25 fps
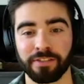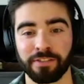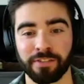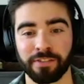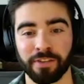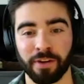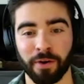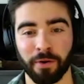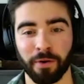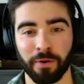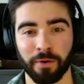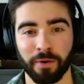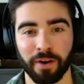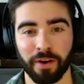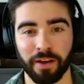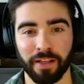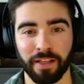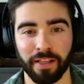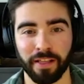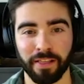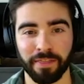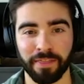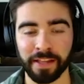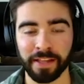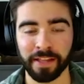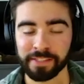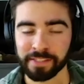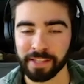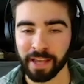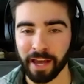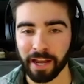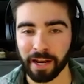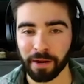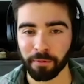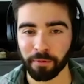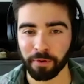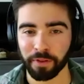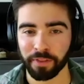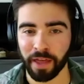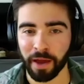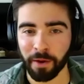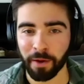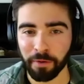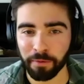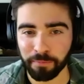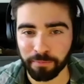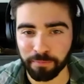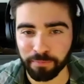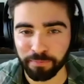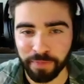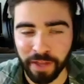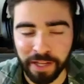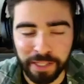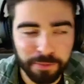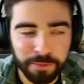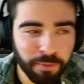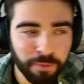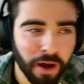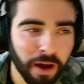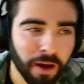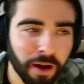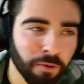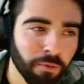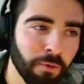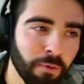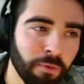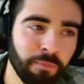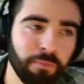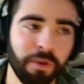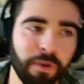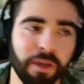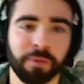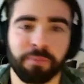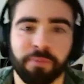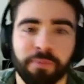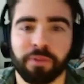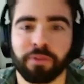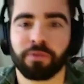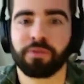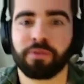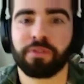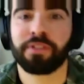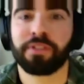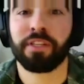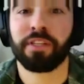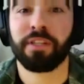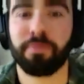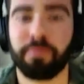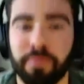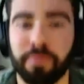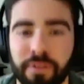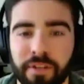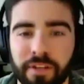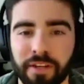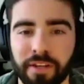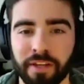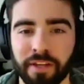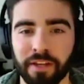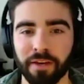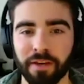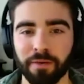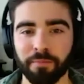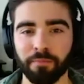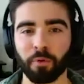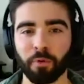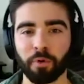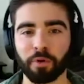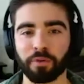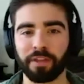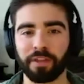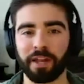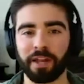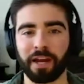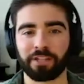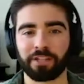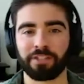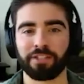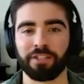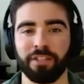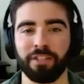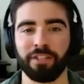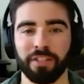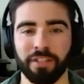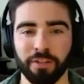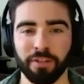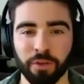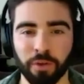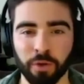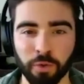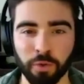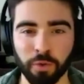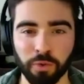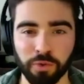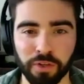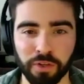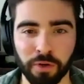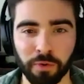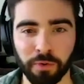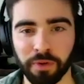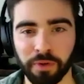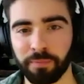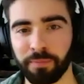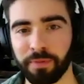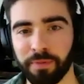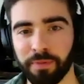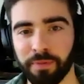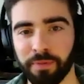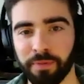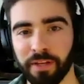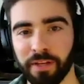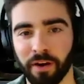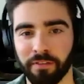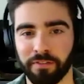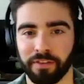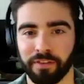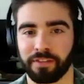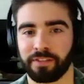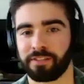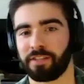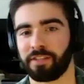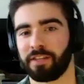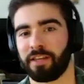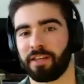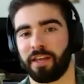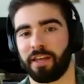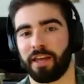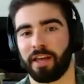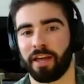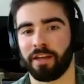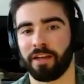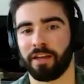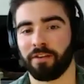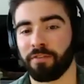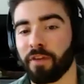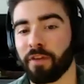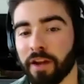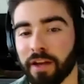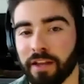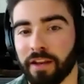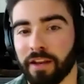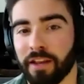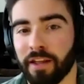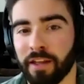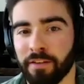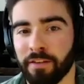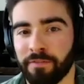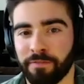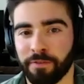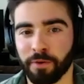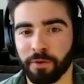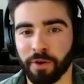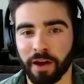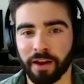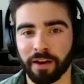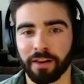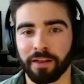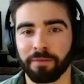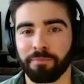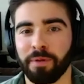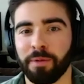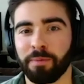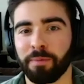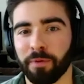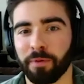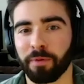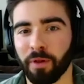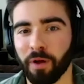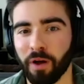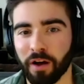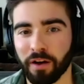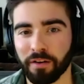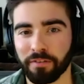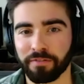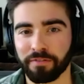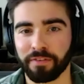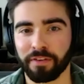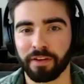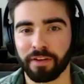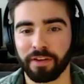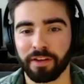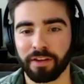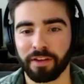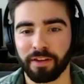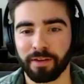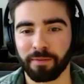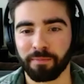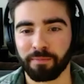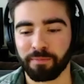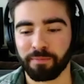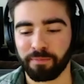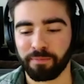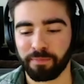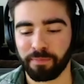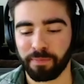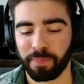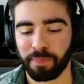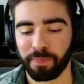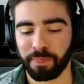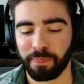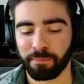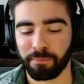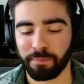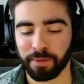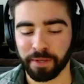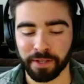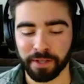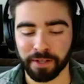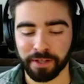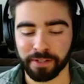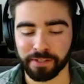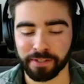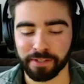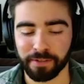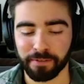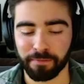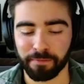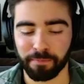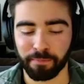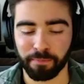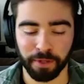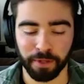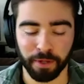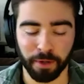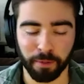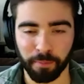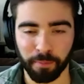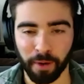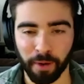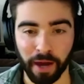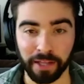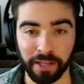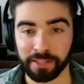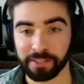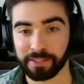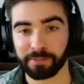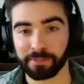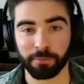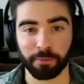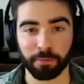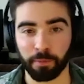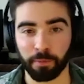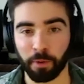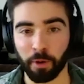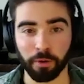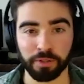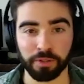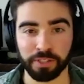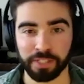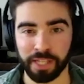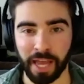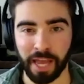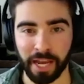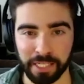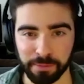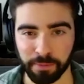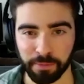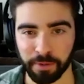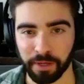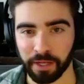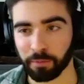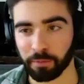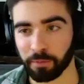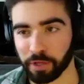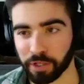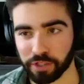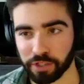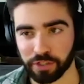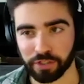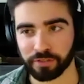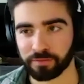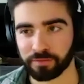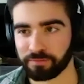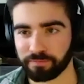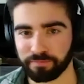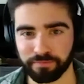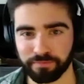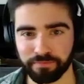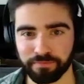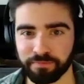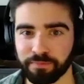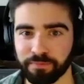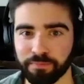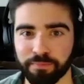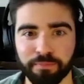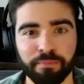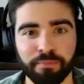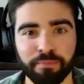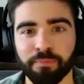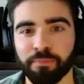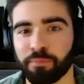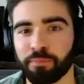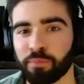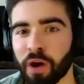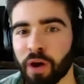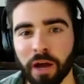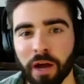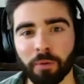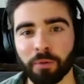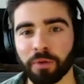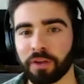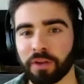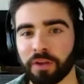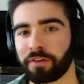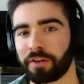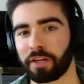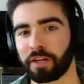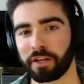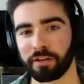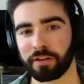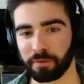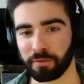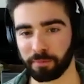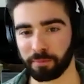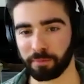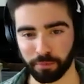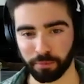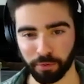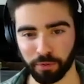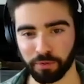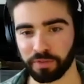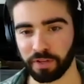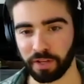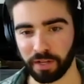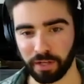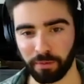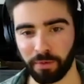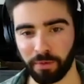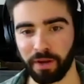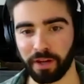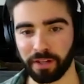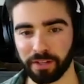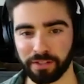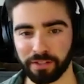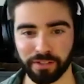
So that's kind of what that would that's probably what would make me lose sleep more than actually who's going to be in office. And you're right, if you had to let people off because of you know Biden's proposed tax plan, which probably will never get even approved anyway.